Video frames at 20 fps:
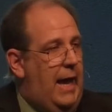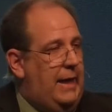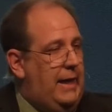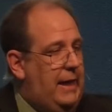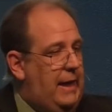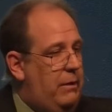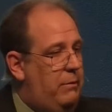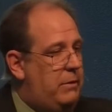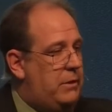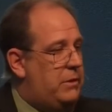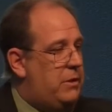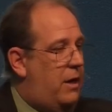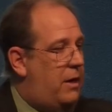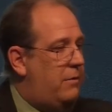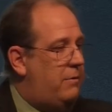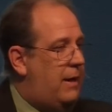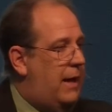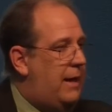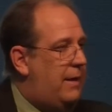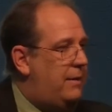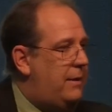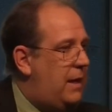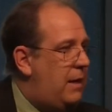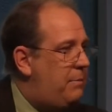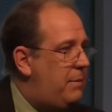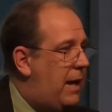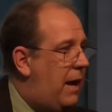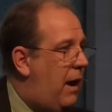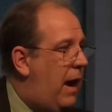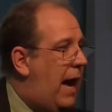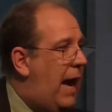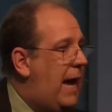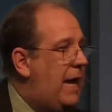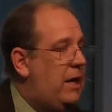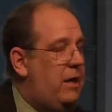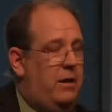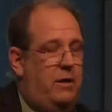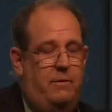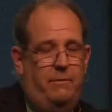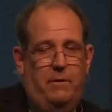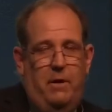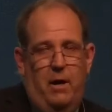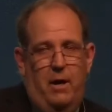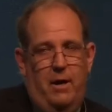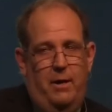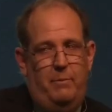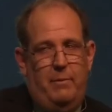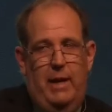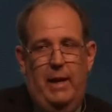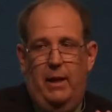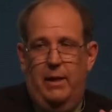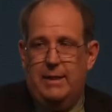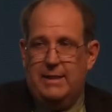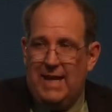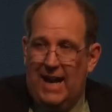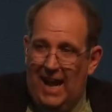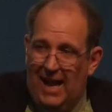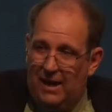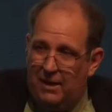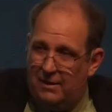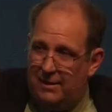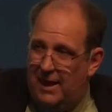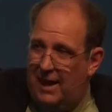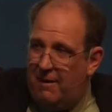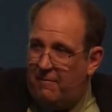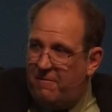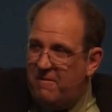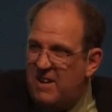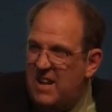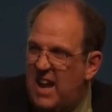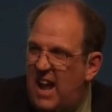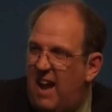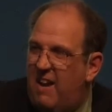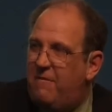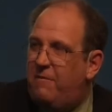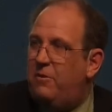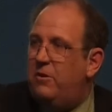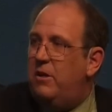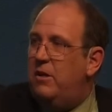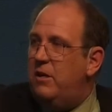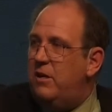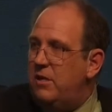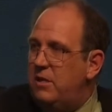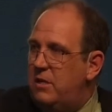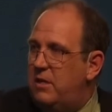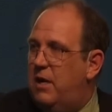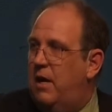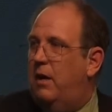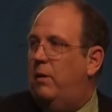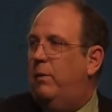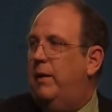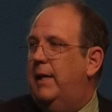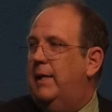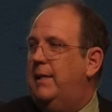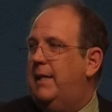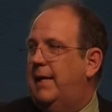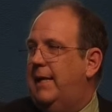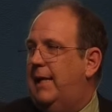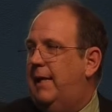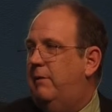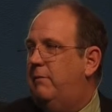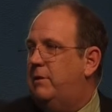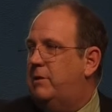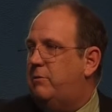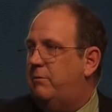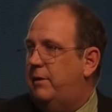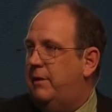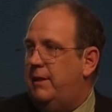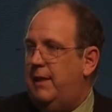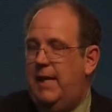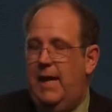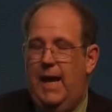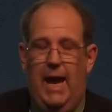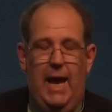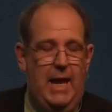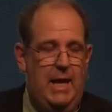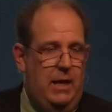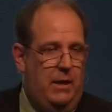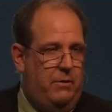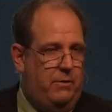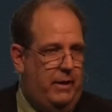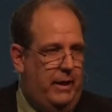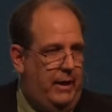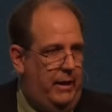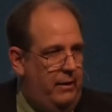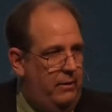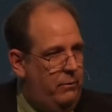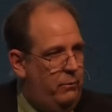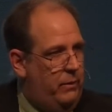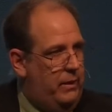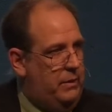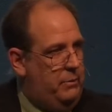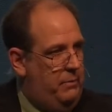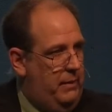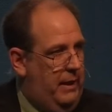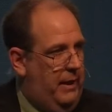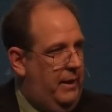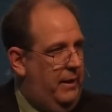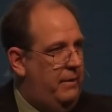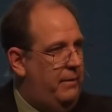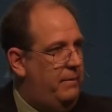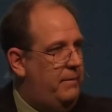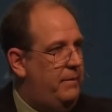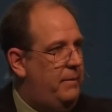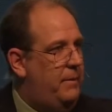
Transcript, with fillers: And he was all riled up. Now, I could have gone my entire life never knowing that he was really angry with me.